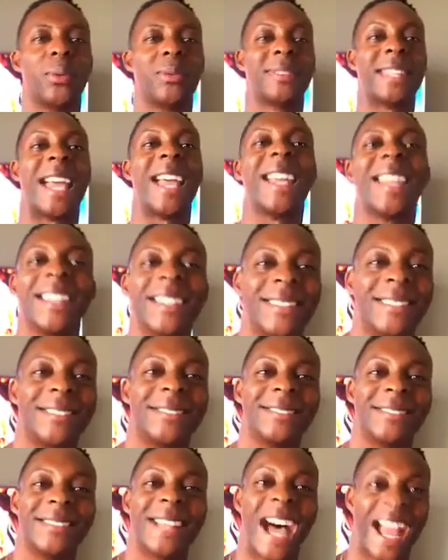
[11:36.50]
Damn,
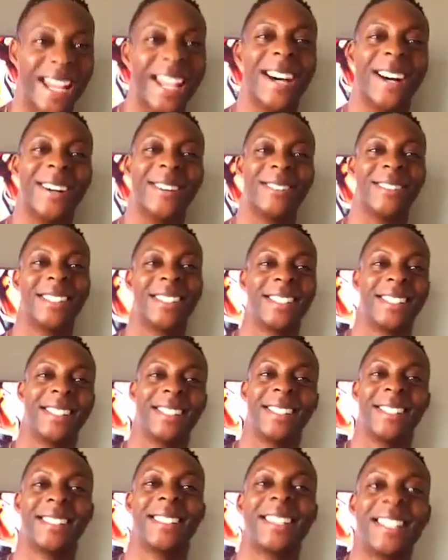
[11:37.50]
I know.
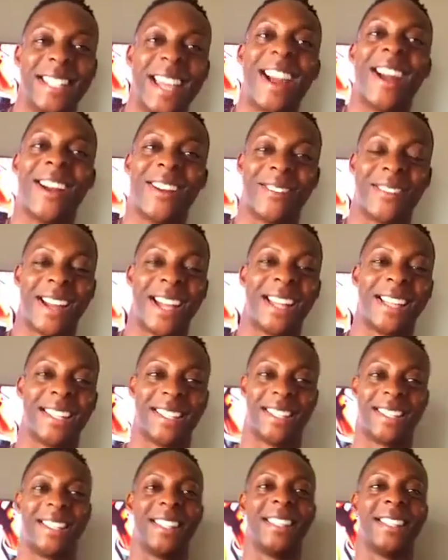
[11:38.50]
That hurt, right?
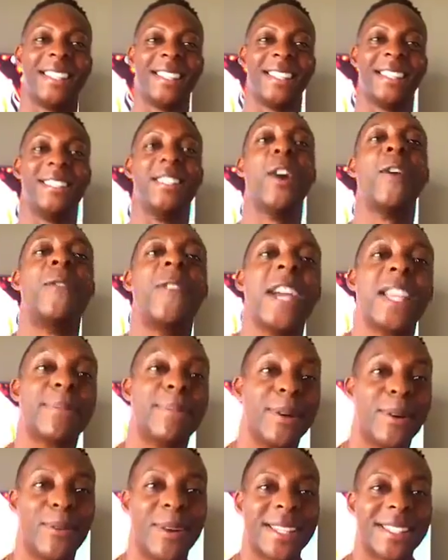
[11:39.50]
No
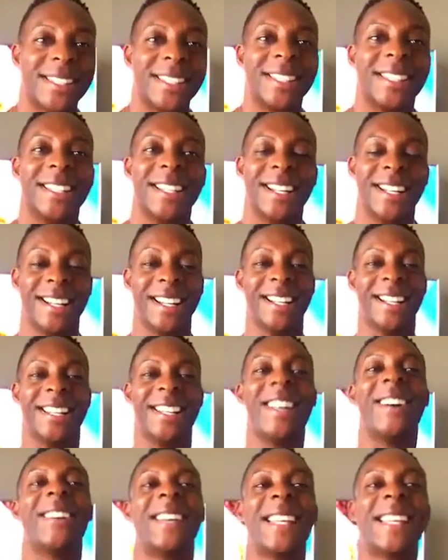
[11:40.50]
Facebook, Wesley?
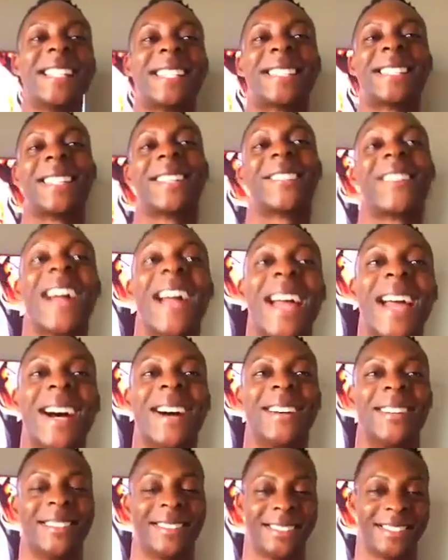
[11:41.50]
No Instagram?
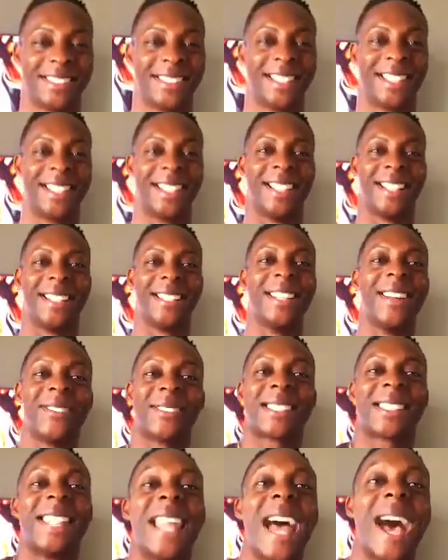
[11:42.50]
No
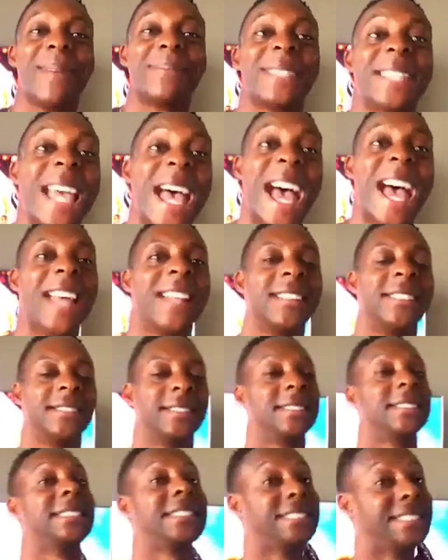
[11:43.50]
Snapchat?
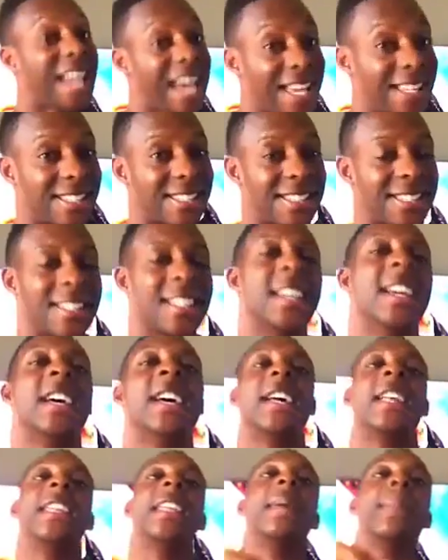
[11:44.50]
Yes.
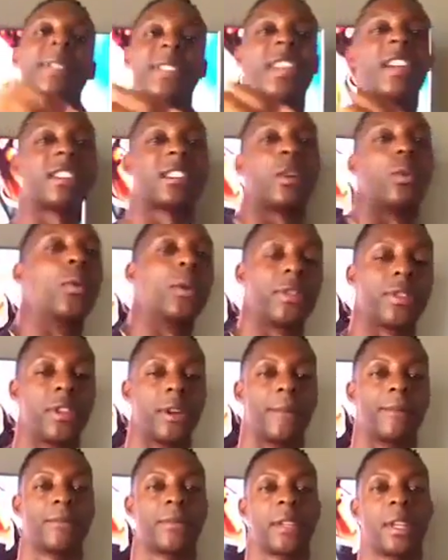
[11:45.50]
Let me share something with you.